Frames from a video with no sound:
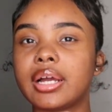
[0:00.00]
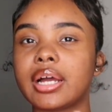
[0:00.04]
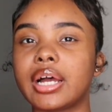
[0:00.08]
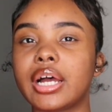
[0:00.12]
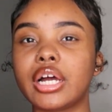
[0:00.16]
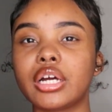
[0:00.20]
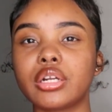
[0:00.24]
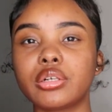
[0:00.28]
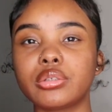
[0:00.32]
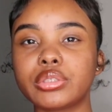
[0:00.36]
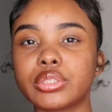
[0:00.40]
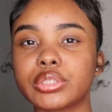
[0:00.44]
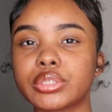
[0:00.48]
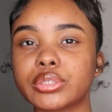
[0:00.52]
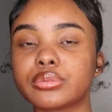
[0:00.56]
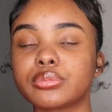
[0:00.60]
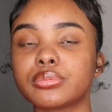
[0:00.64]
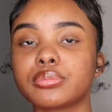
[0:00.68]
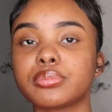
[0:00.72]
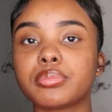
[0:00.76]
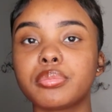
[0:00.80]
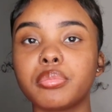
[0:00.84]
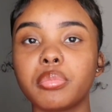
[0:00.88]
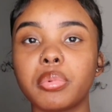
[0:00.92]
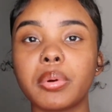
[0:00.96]
I don't
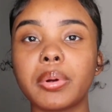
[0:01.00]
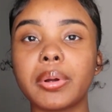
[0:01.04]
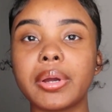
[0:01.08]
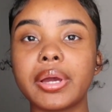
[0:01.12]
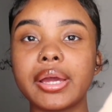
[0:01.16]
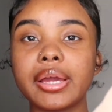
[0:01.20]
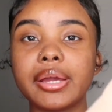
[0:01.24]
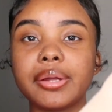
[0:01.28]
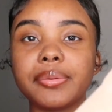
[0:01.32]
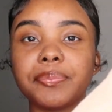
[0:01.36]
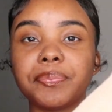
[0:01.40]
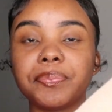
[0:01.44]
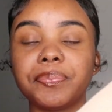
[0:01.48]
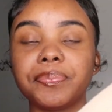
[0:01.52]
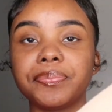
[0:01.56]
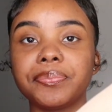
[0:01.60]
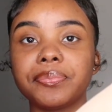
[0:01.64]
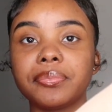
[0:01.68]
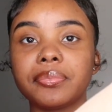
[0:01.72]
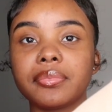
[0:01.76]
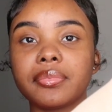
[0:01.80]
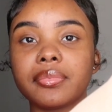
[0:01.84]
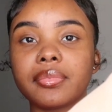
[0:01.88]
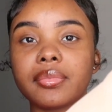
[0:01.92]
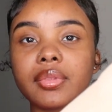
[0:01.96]
know, but
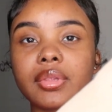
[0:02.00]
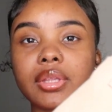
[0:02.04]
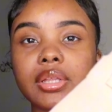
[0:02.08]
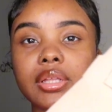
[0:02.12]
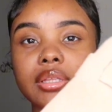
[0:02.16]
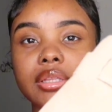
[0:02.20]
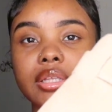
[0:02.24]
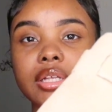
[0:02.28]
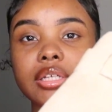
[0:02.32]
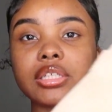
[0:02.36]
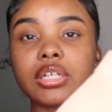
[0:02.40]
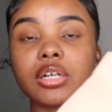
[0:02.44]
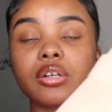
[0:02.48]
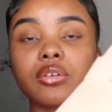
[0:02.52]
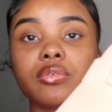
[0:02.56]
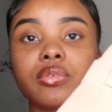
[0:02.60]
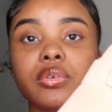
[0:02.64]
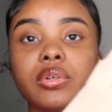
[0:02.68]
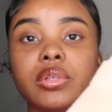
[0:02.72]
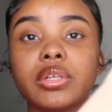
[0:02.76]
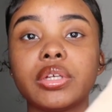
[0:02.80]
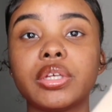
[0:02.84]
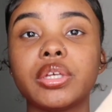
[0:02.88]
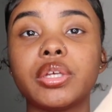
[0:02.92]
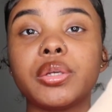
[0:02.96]
these are
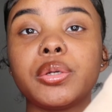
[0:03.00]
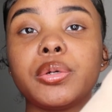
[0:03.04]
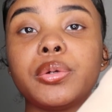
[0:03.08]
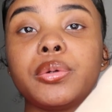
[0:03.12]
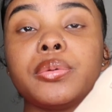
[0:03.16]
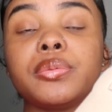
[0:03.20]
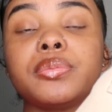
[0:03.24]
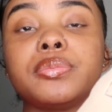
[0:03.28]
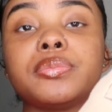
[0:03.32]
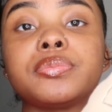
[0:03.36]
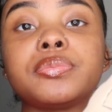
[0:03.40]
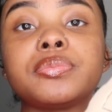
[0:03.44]
really cute.